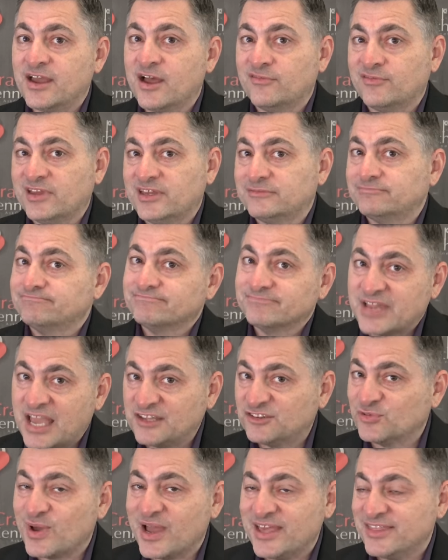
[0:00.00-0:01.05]
of it.
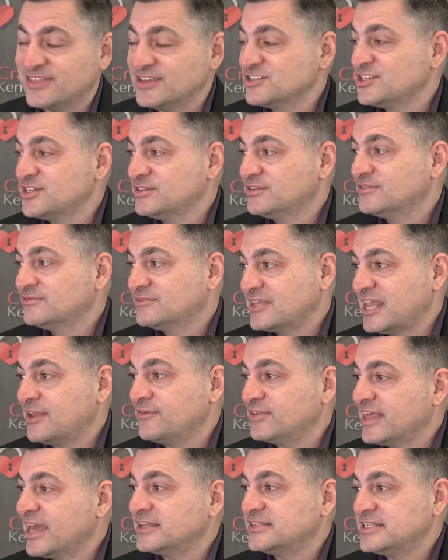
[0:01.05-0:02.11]
That's why I think she gave
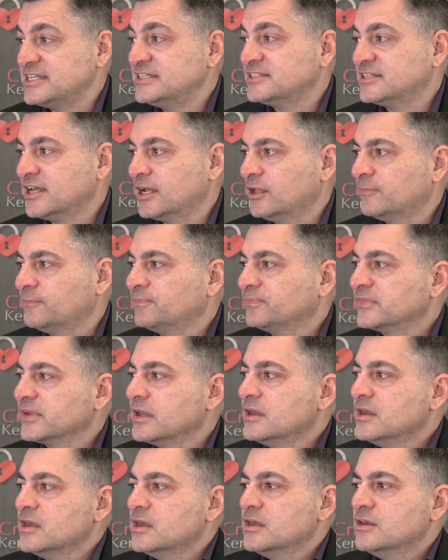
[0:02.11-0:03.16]
you that detail.
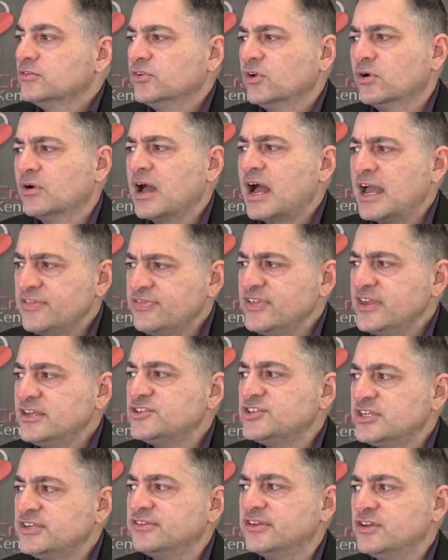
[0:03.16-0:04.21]
So I think
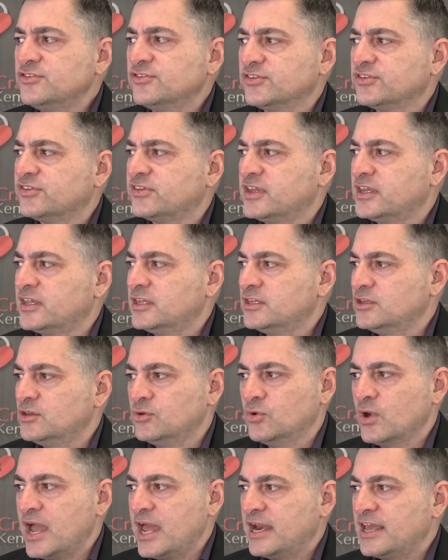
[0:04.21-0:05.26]
she's interested in
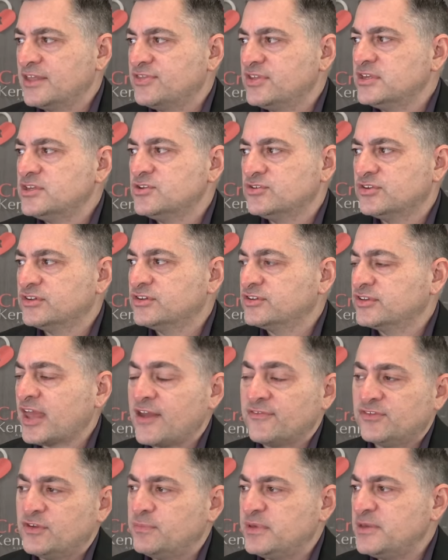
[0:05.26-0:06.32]
you, and I think you just
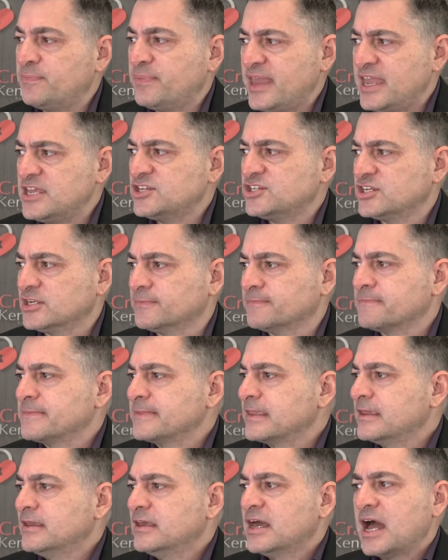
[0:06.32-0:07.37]
have to be patient.
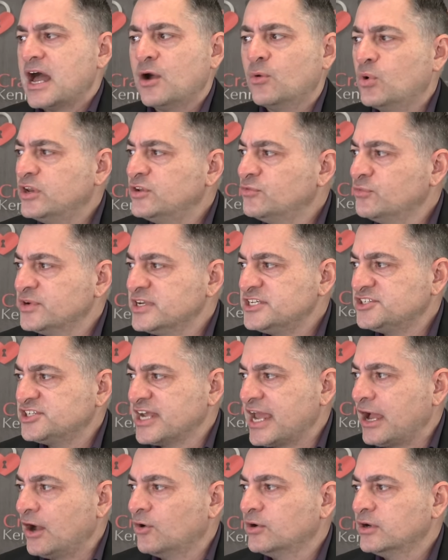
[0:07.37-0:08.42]
I wouldn't reach
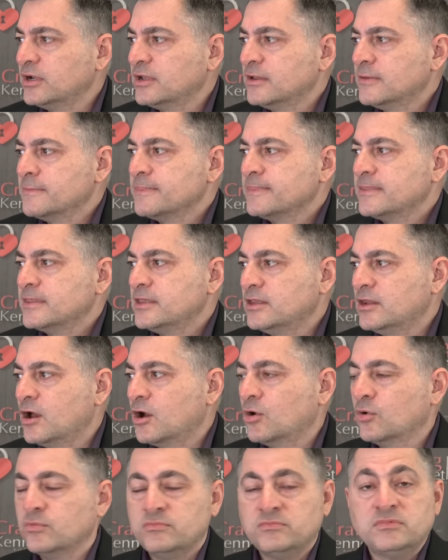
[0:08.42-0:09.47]
out. You
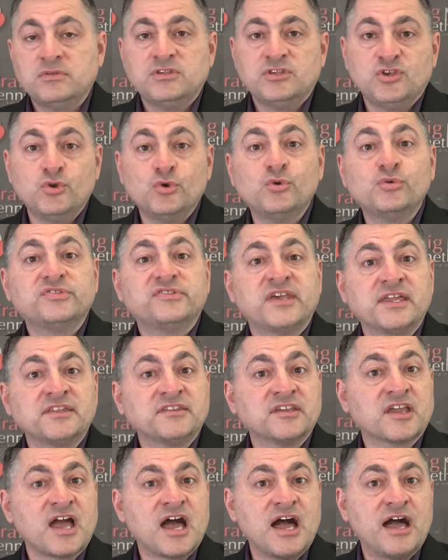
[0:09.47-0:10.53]
know, you sent
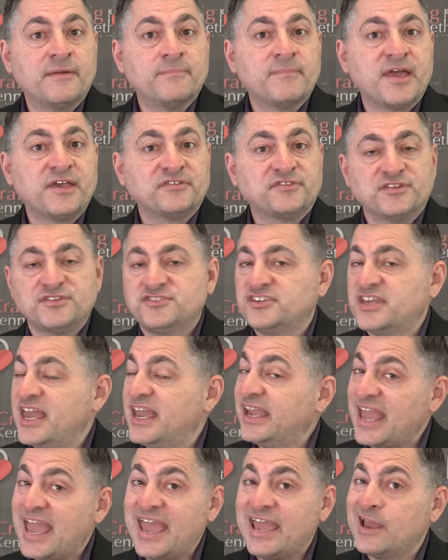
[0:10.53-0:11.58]
a calm message
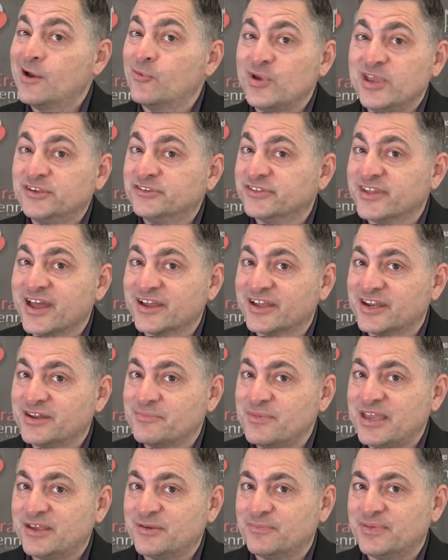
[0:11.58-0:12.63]
saying, hey, a week's not going to
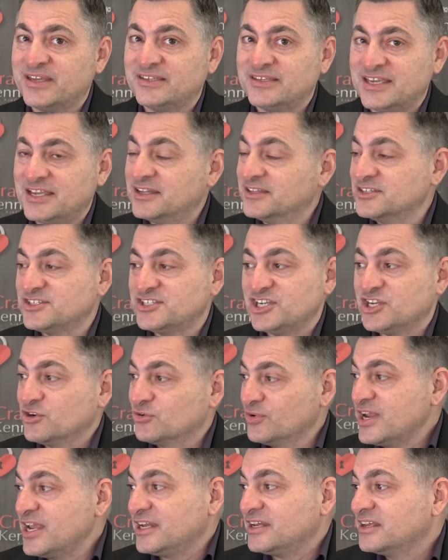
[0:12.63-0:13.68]
make a big deal, and she
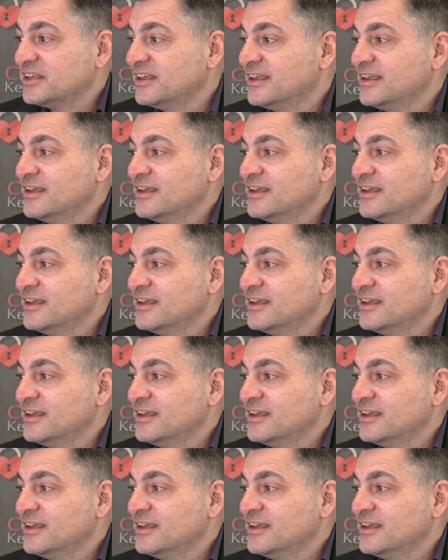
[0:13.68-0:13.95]
agreed.